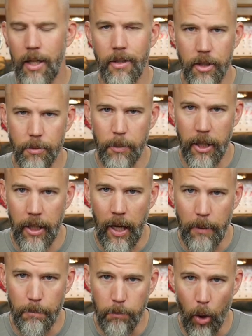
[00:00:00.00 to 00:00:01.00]
and this being
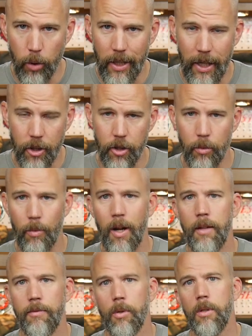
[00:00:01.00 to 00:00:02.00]
a bolt-action
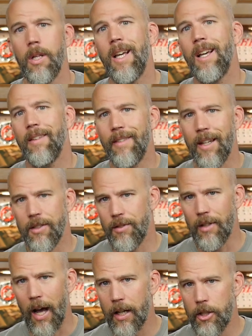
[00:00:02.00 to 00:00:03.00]
rifle, that is
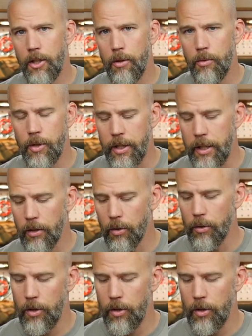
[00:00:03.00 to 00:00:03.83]
not a huge deal.